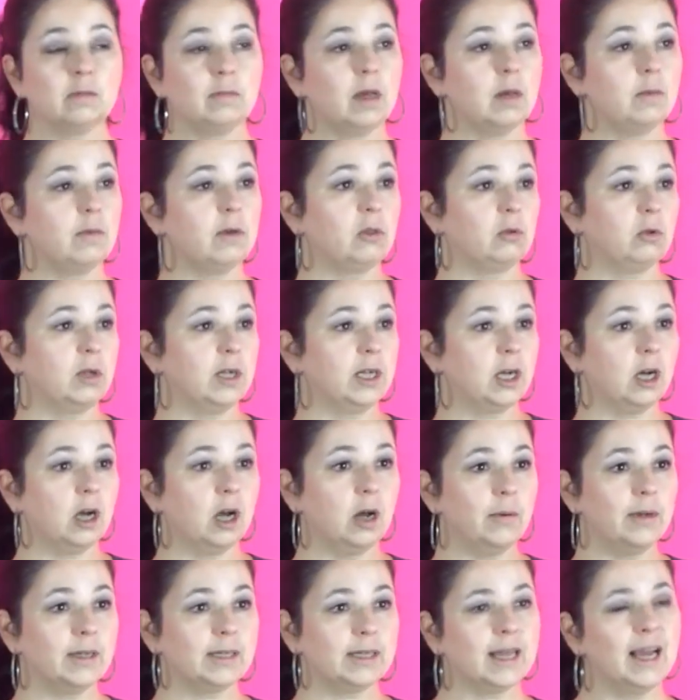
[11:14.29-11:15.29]
maybe 3
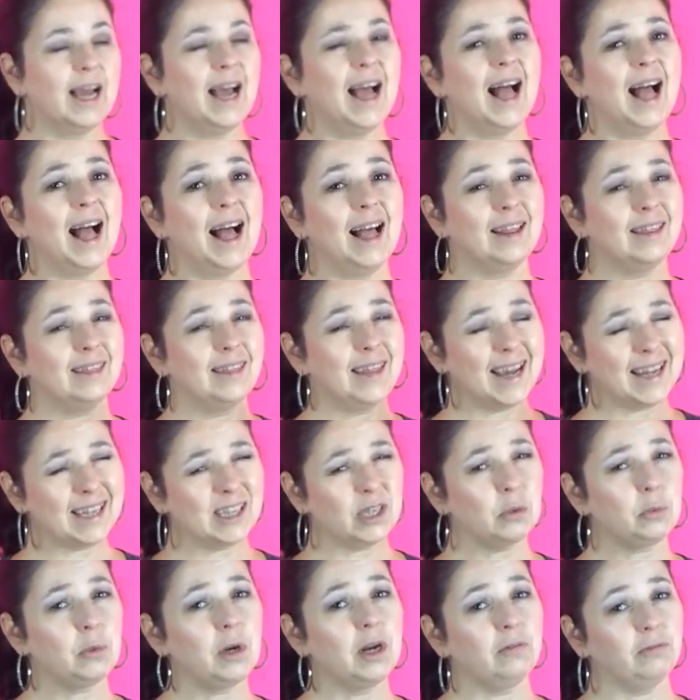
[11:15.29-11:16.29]
comments, that's
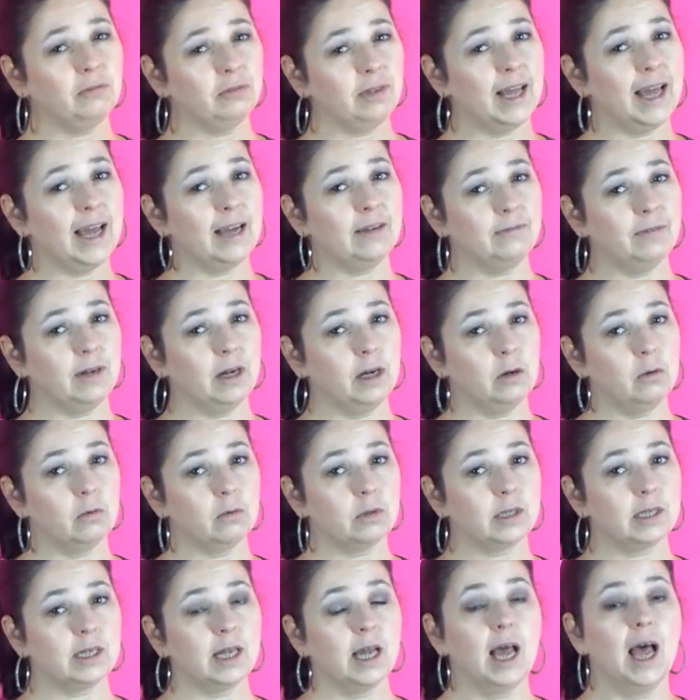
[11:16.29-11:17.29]
a red flag,
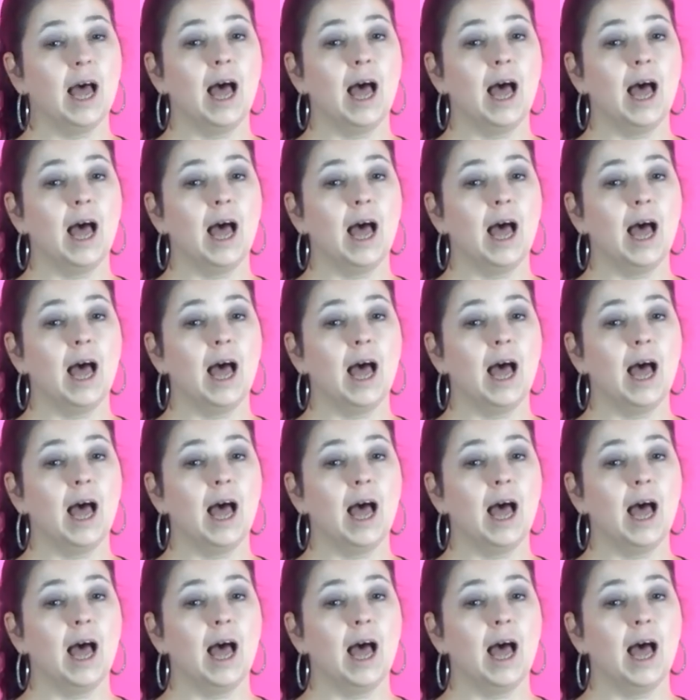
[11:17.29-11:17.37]
folks.